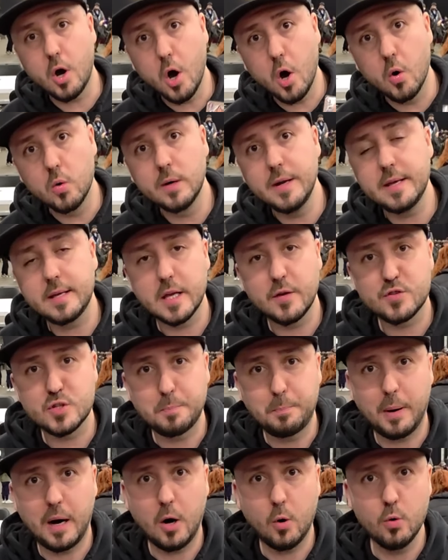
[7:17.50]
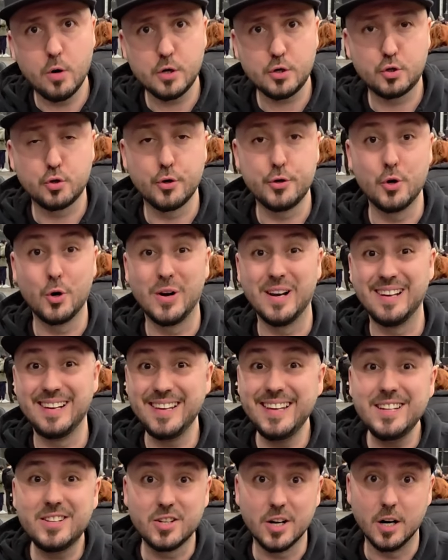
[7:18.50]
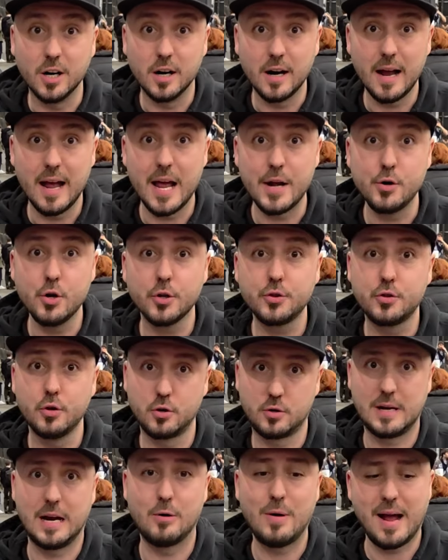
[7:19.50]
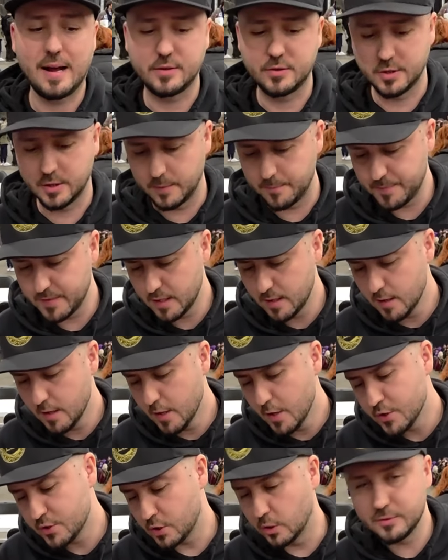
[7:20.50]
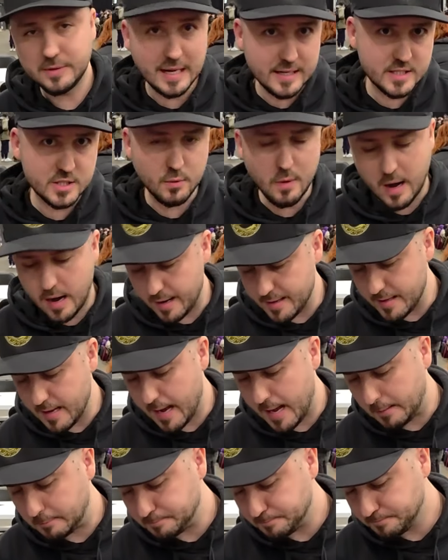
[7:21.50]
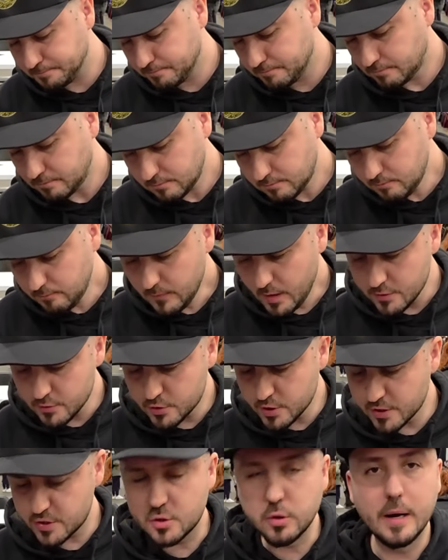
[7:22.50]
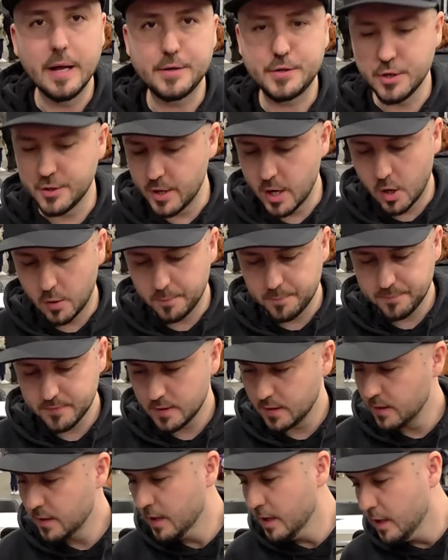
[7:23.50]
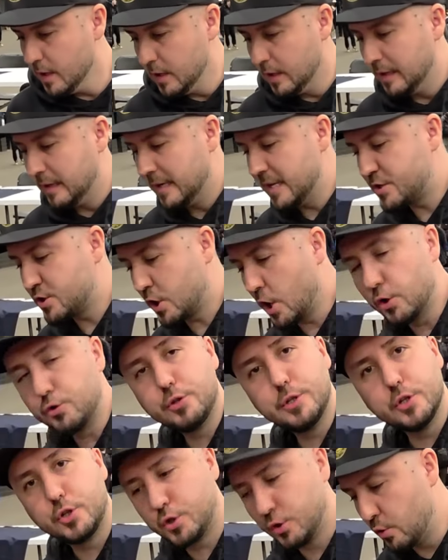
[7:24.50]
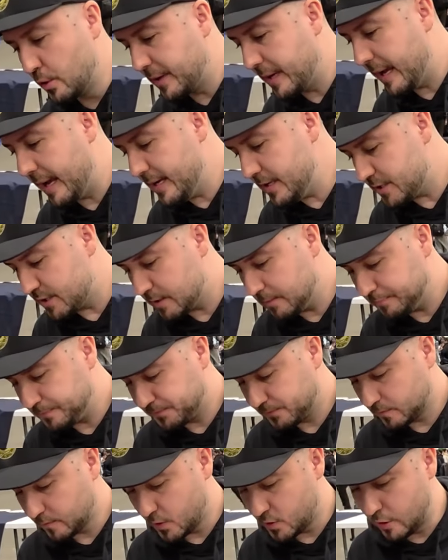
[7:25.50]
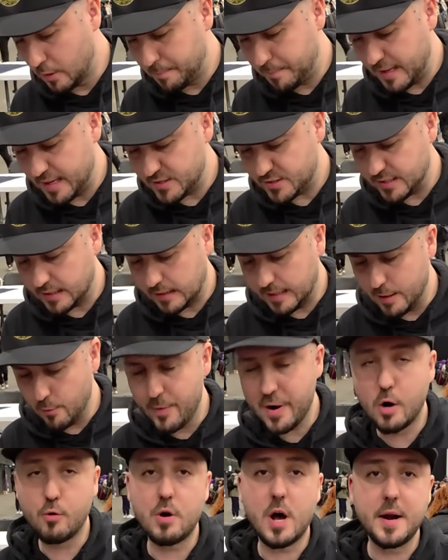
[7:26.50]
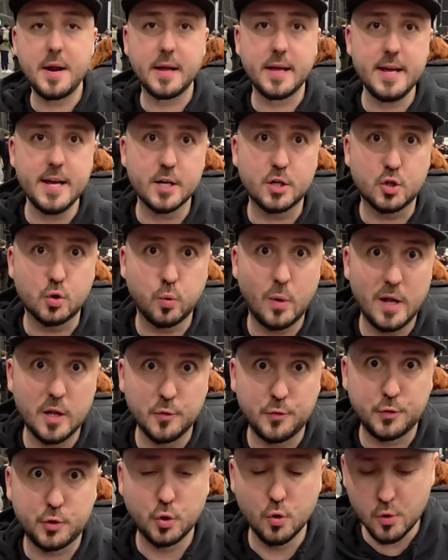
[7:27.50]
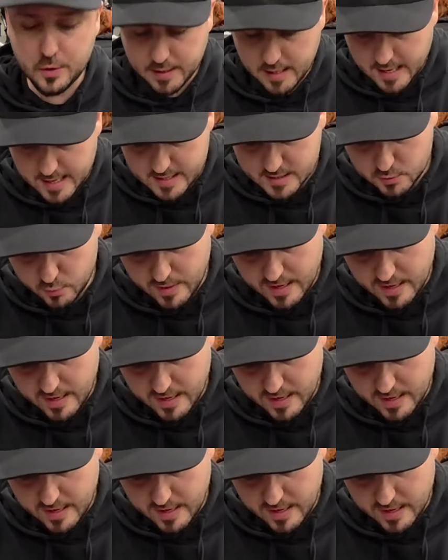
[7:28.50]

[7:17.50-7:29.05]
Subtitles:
only gives power to your leader and not your character. So that's why, yeah, just to let you know. Let's go to the 2ks. So basically we are running here 12 2ks. We